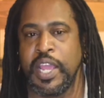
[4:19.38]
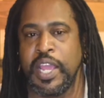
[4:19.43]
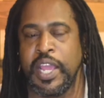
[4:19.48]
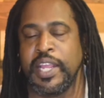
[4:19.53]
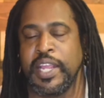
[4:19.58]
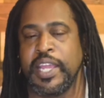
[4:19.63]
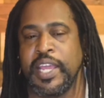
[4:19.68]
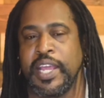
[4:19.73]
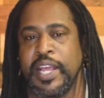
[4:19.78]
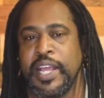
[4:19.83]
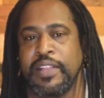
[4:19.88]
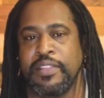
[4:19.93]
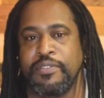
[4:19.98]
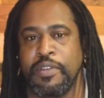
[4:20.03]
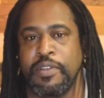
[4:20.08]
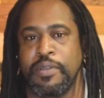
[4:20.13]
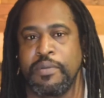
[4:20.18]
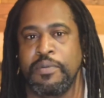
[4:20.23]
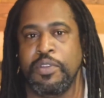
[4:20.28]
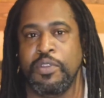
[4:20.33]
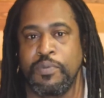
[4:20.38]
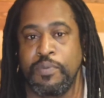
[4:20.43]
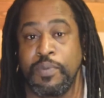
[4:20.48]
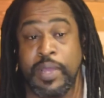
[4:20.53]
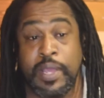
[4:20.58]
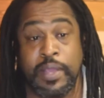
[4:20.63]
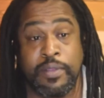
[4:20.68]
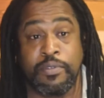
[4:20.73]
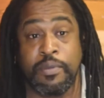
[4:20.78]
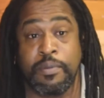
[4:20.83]
And again,
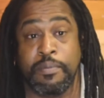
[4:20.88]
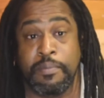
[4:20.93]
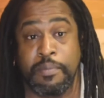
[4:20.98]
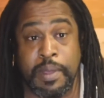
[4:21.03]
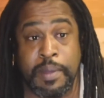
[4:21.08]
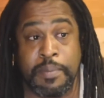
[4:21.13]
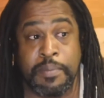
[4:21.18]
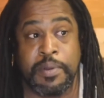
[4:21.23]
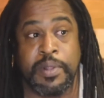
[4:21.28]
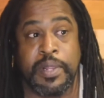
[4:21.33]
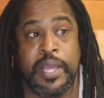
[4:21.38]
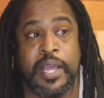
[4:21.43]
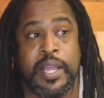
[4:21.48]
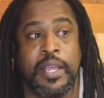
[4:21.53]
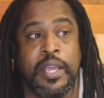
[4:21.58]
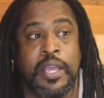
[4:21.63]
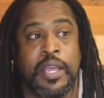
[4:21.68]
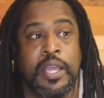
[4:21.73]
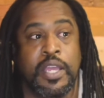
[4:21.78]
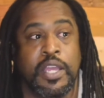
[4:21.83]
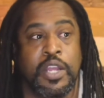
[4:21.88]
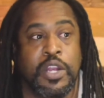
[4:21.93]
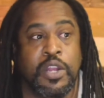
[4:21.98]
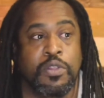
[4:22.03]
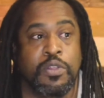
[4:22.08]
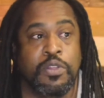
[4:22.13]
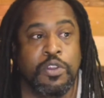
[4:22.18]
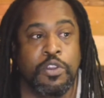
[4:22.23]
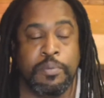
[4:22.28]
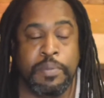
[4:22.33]
we have to remember that,
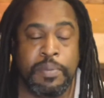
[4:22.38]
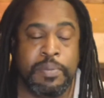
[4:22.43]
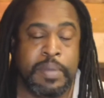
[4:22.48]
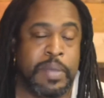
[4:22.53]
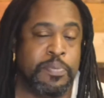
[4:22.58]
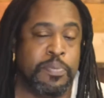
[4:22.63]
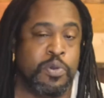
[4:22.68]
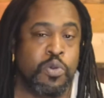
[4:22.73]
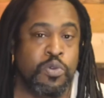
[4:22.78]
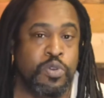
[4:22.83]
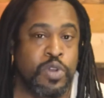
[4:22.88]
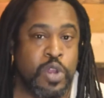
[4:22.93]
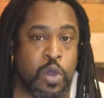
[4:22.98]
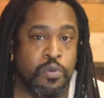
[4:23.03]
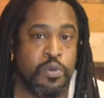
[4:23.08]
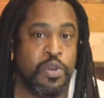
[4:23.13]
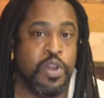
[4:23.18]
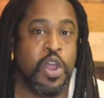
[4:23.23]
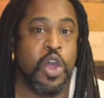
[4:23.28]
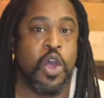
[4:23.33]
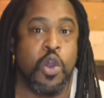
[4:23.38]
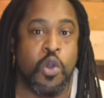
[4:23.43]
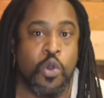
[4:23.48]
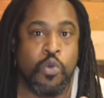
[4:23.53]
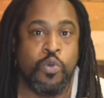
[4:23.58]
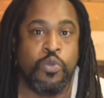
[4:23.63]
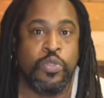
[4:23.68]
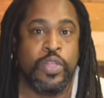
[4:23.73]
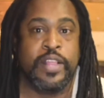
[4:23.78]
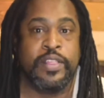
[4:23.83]
there are going to be people who don't
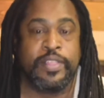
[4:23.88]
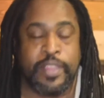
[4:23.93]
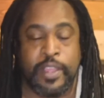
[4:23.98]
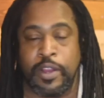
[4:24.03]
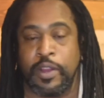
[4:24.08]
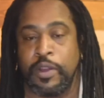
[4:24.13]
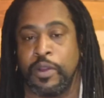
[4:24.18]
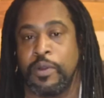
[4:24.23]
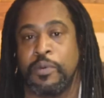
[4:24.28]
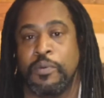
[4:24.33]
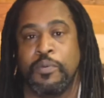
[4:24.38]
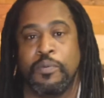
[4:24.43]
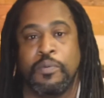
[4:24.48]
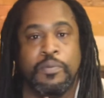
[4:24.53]
know that they're,